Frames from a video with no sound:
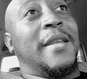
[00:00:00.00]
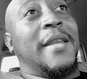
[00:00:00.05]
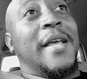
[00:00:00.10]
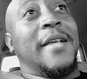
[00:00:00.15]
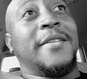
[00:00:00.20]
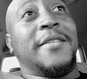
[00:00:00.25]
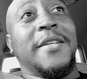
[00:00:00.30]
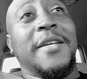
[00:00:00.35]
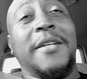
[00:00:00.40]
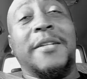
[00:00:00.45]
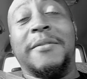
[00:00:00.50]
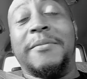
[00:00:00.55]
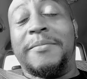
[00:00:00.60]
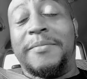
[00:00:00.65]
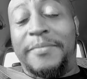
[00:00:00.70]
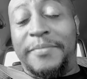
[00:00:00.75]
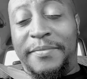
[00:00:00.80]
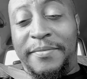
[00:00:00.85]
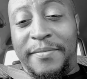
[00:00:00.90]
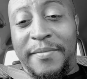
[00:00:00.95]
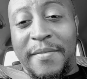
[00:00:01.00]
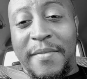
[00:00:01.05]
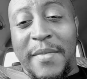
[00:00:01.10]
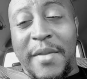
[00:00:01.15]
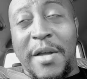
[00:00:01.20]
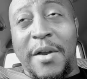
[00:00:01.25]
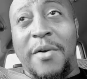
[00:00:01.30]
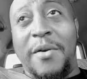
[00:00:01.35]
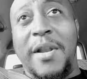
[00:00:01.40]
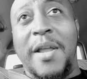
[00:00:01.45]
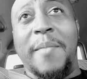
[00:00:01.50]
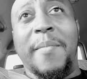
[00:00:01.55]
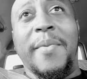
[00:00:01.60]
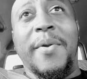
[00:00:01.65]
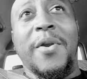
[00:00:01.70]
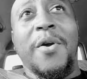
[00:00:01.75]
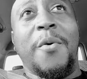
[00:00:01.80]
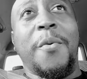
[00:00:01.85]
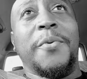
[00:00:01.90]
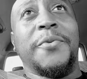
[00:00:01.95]
that's it. You know, let
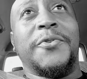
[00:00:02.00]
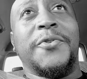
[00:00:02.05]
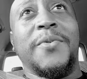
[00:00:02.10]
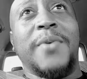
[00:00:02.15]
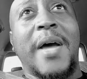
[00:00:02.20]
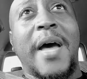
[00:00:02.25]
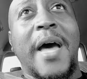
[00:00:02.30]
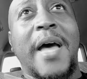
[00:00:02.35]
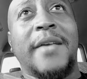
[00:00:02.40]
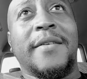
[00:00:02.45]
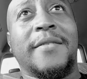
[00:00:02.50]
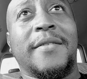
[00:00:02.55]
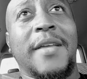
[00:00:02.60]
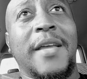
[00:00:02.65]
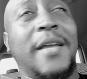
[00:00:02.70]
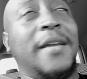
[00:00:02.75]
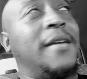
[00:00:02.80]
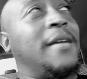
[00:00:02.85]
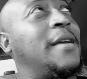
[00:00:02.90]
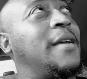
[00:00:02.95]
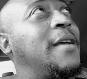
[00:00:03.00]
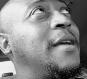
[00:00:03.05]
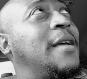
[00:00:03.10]
me know what you guys think.